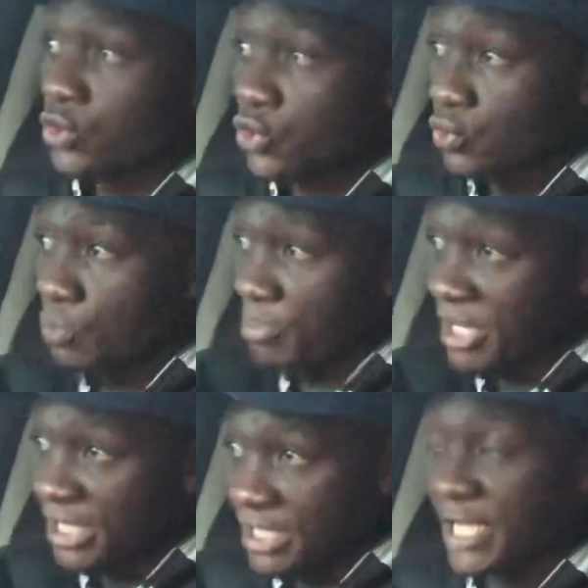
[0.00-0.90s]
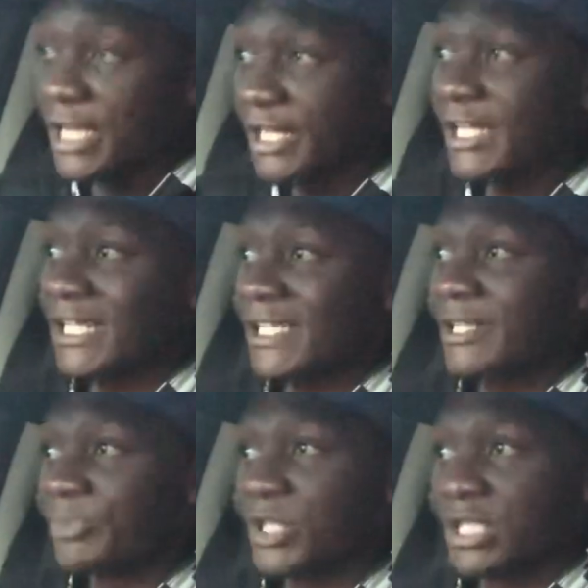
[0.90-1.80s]
to maintain that
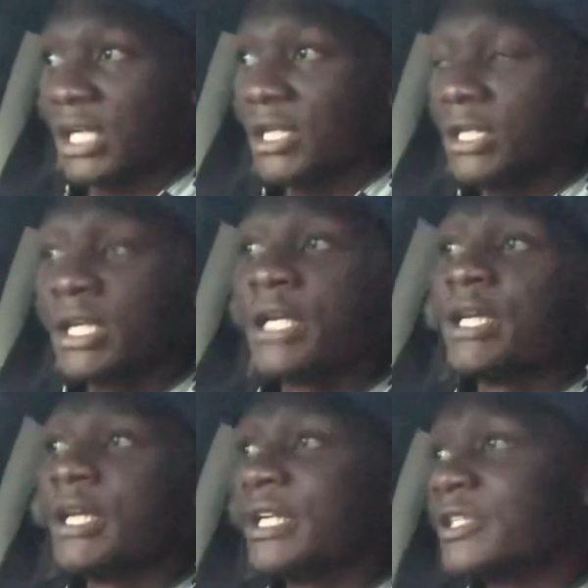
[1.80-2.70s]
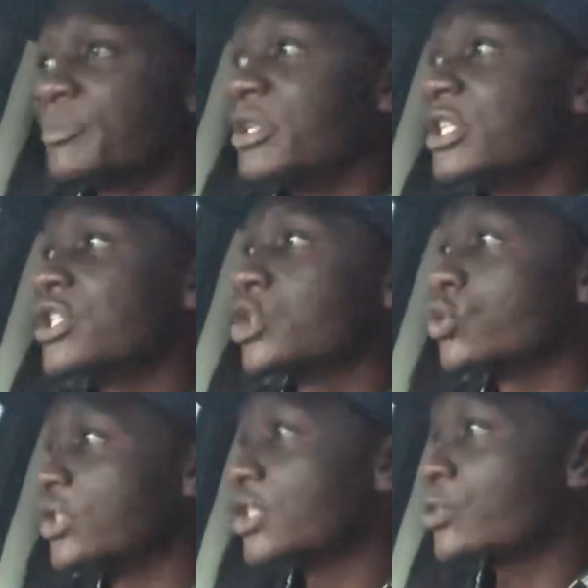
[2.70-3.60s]
temperature it means
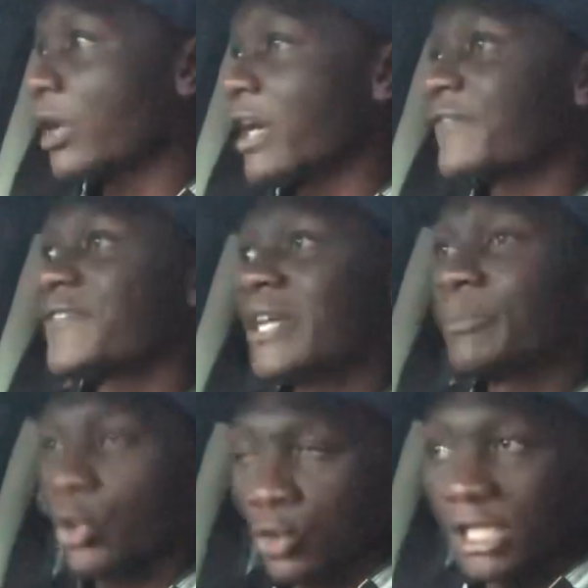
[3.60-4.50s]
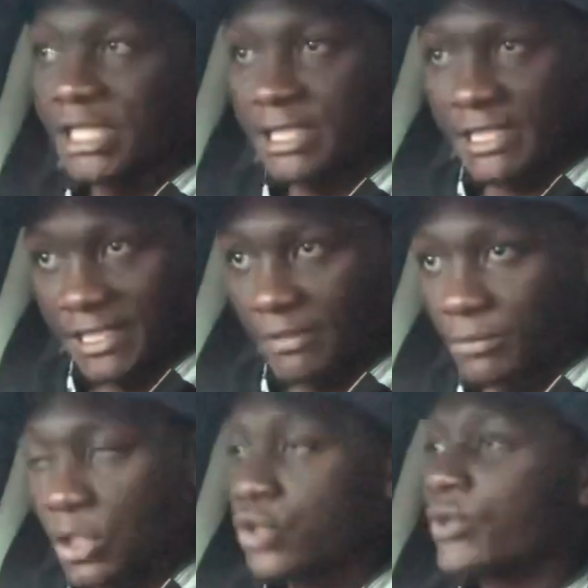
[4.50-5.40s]
you need to have some cooling
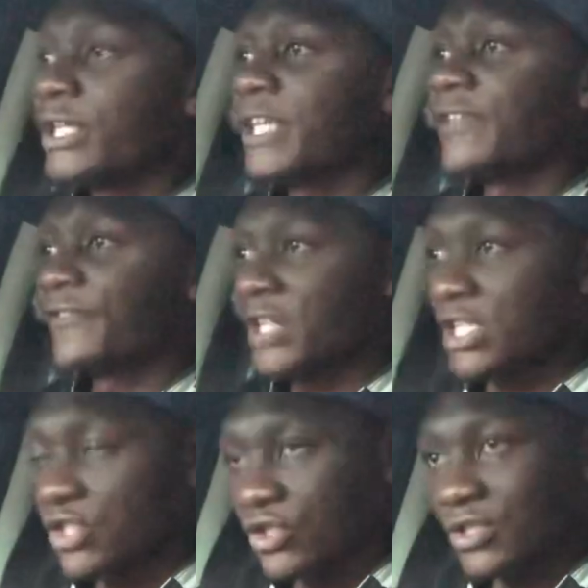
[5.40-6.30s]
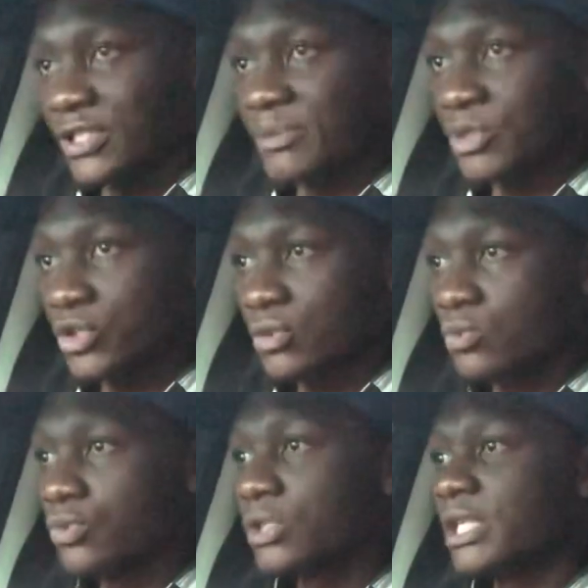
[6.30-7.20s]
system. So in the event your
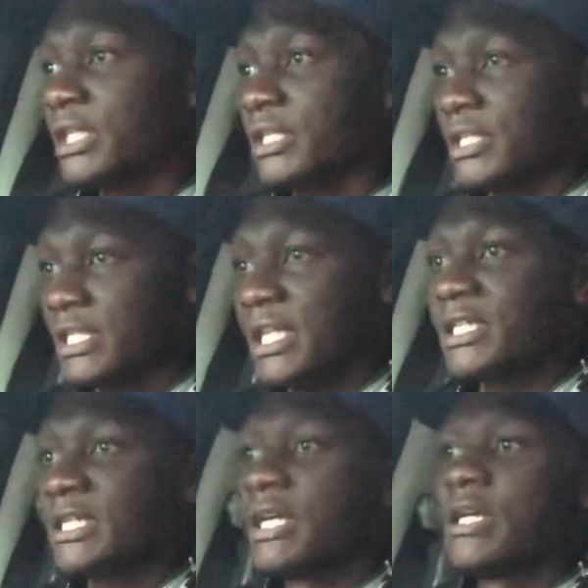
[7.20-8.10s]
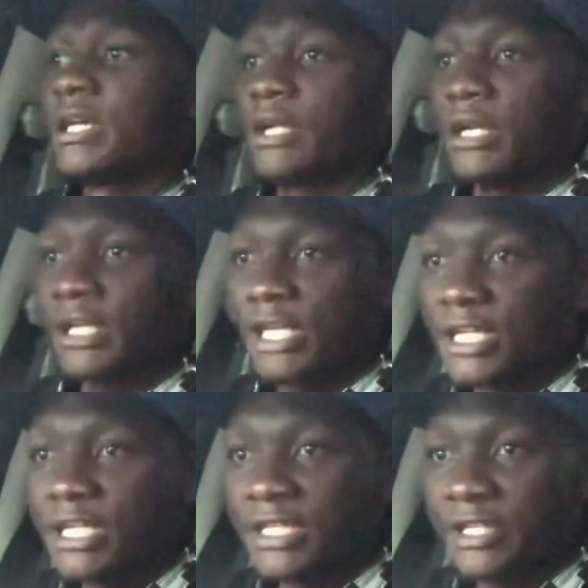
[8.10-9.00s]
transmission would uh, start uh,
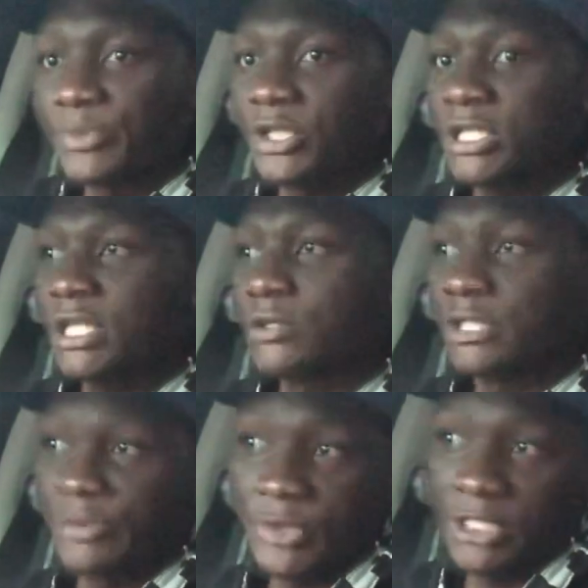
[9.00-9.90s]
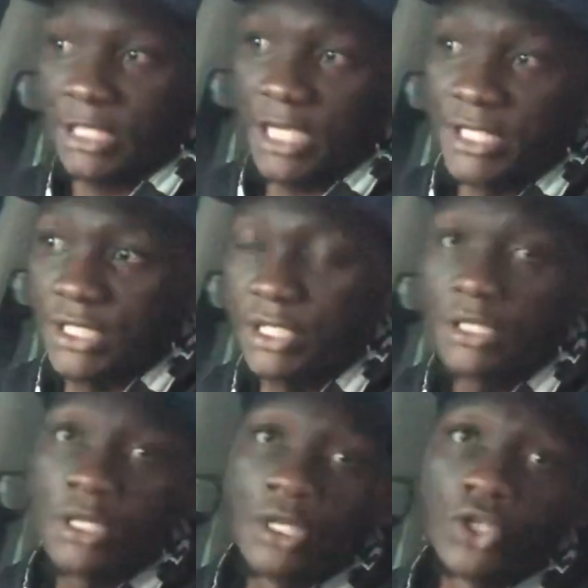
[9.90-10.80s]
gaining temperature or temperature rising,
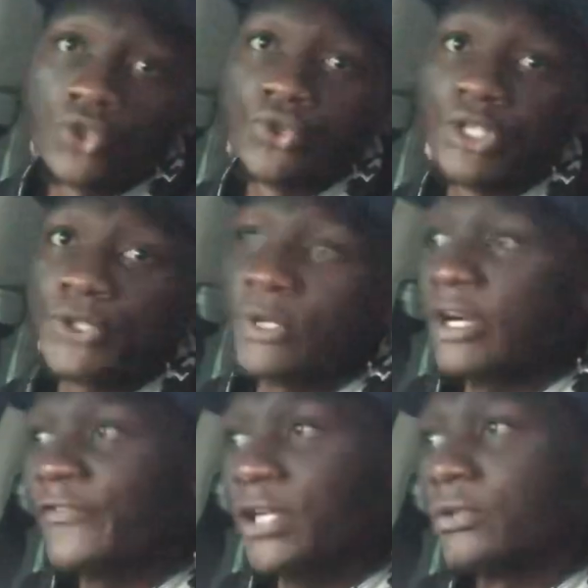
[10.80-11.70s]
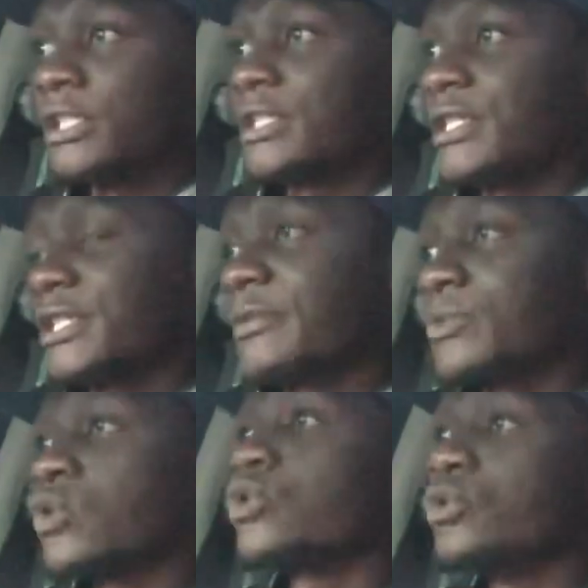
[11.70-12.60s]
you need to have a cooling
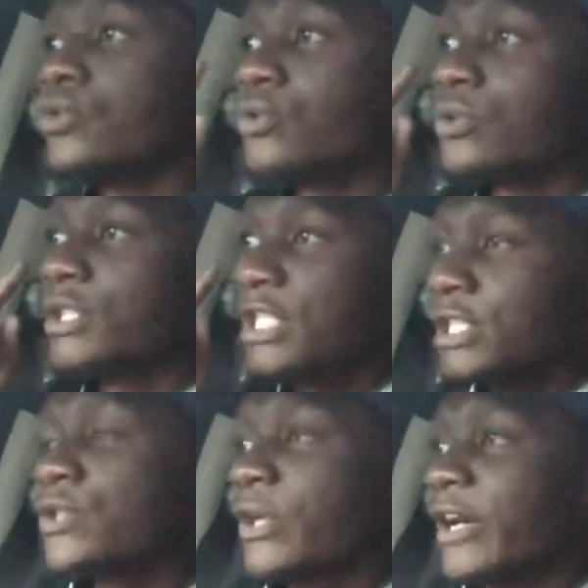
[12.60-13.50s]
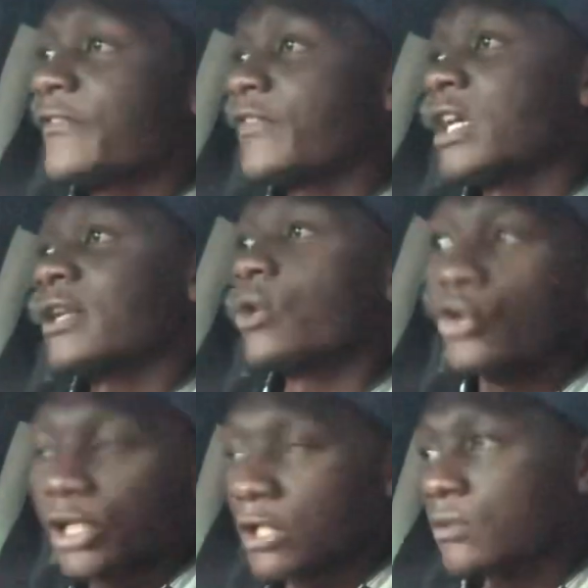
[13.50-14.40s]
system. So you need to have an
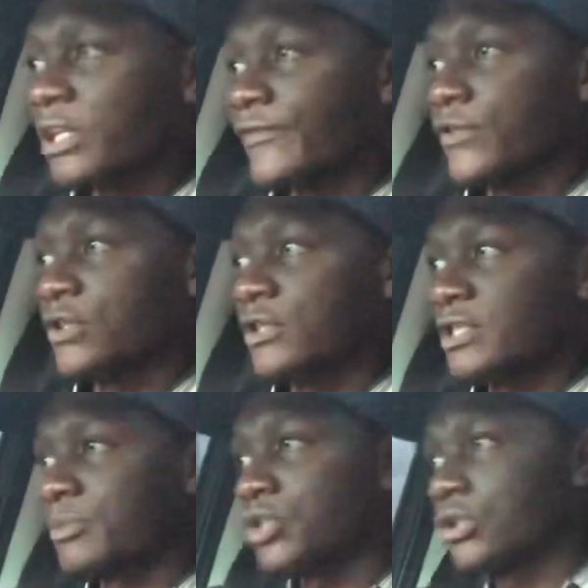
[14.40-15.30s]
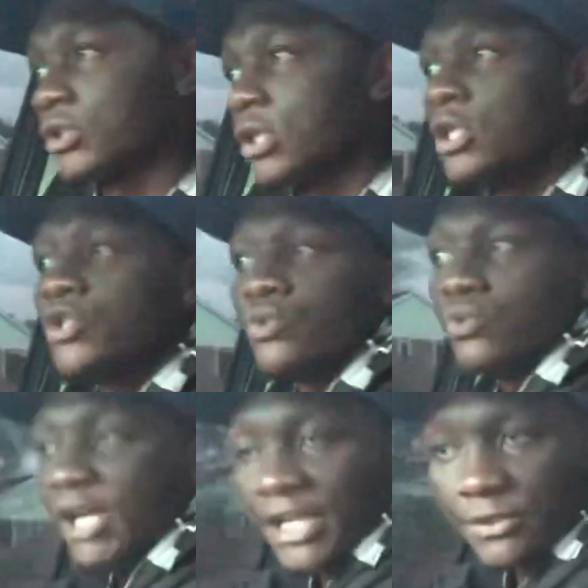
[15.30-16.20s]
oil cooler for your transmission. So
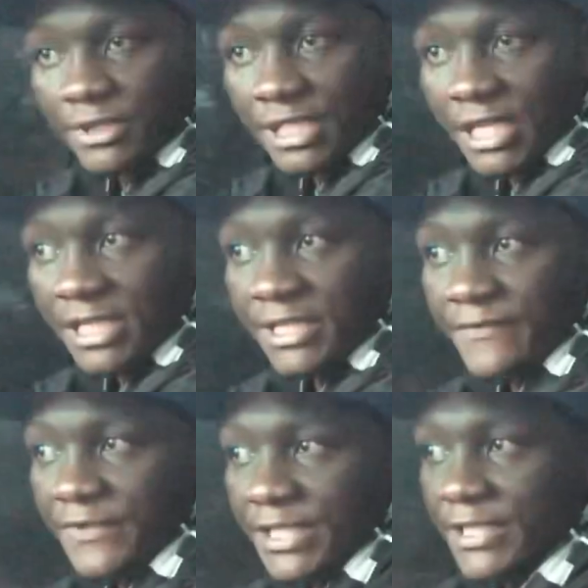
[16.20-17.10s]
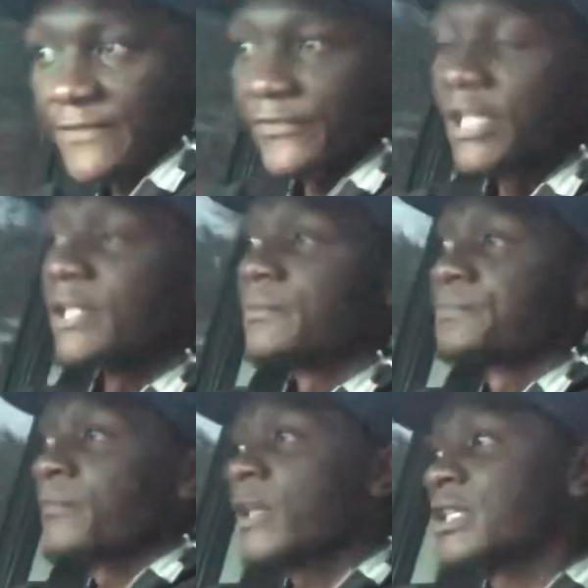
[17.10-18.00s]
why do Nissan CVTs fail?
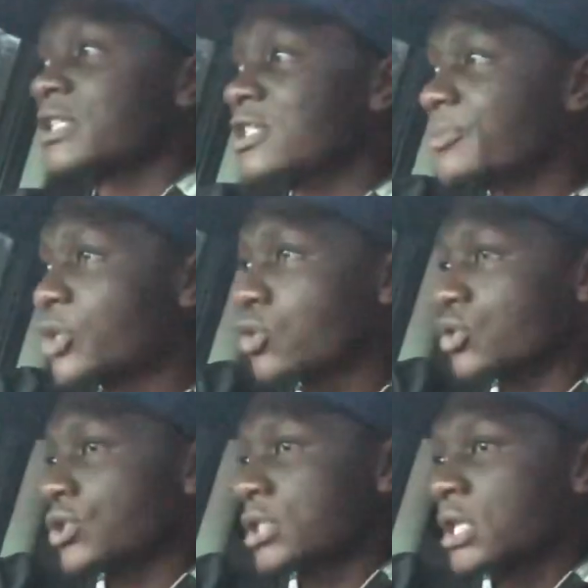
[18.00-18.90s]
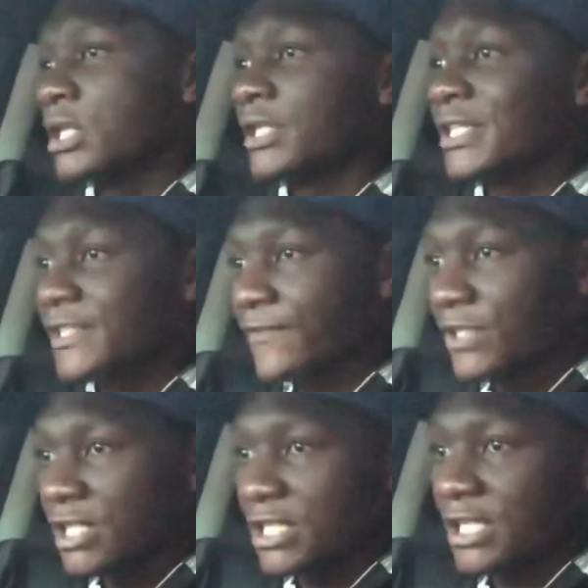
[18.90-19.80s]
This is because the
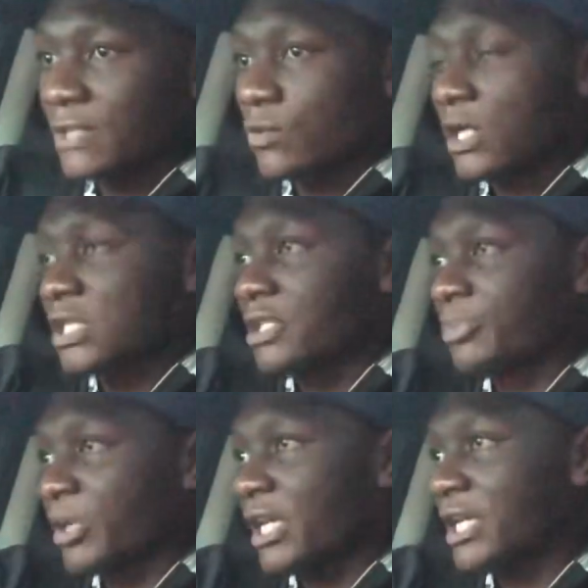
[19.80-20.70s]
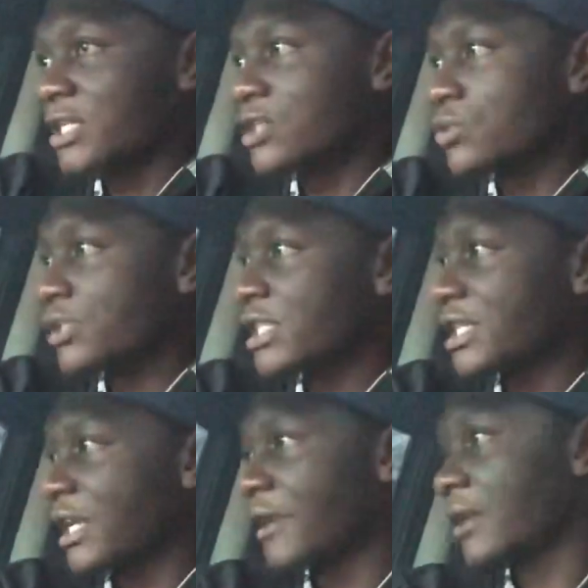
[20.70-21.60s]
CVTs that were supplied to
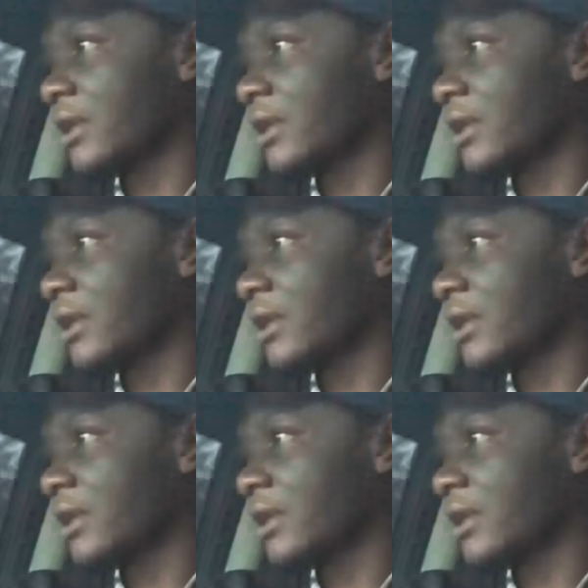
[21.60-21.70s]
Nissan